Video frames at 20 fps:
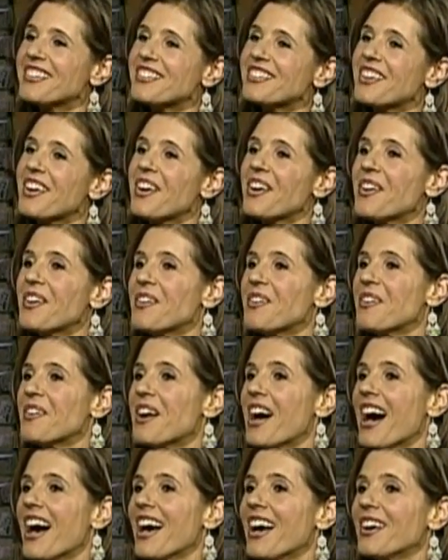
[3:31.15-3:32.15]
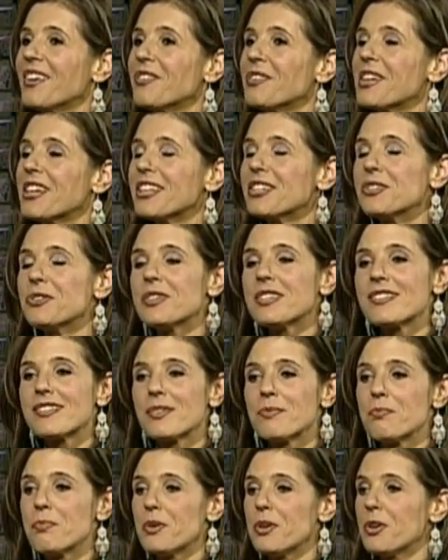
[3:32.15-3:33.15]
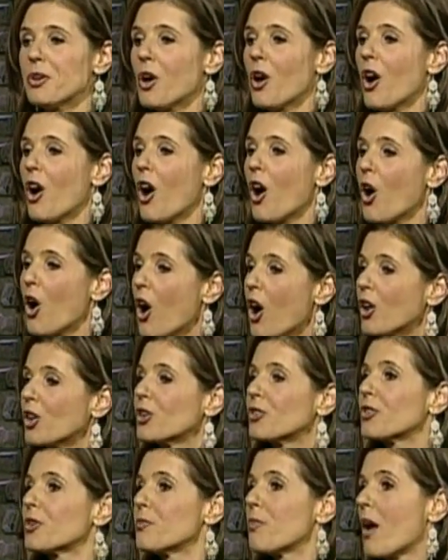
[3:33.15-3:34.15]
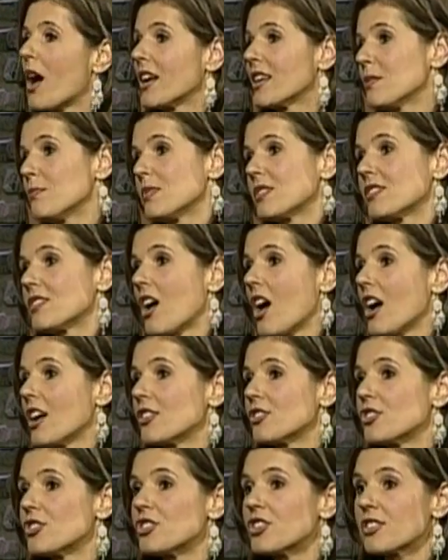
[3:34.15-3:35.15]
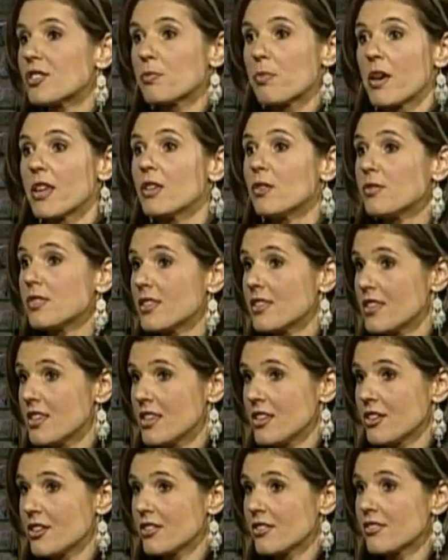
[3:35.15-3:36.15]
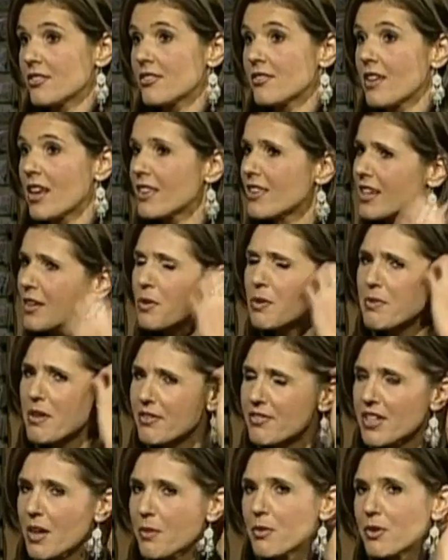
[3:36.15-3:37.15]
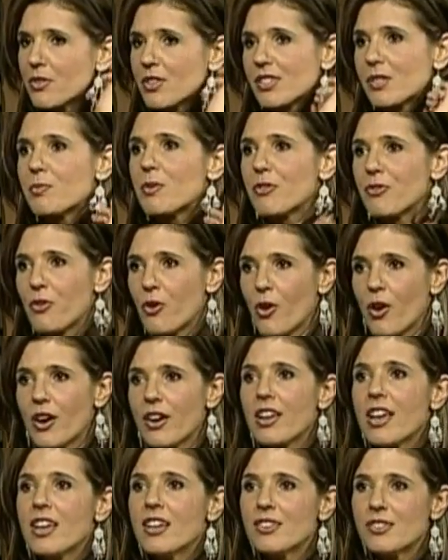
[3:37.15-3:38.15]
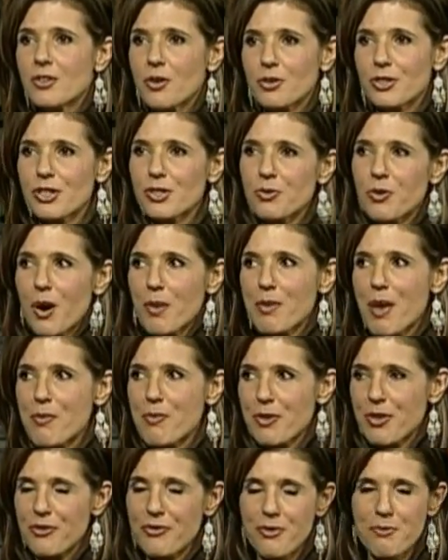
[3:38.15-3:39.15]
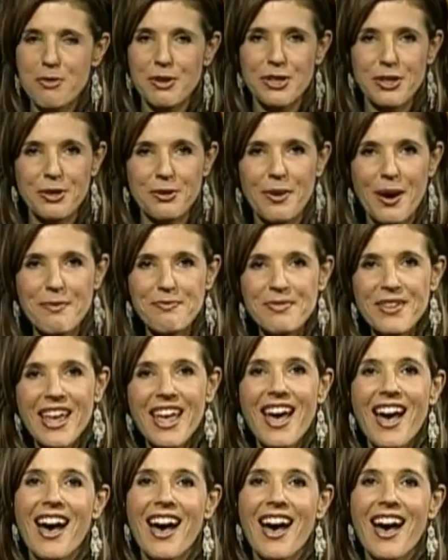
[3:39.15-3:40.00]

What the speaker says: So we can do a simple all-over body massage just by using the ears. I think we may have demoed this before. So we'll just warm you up with a familiar one.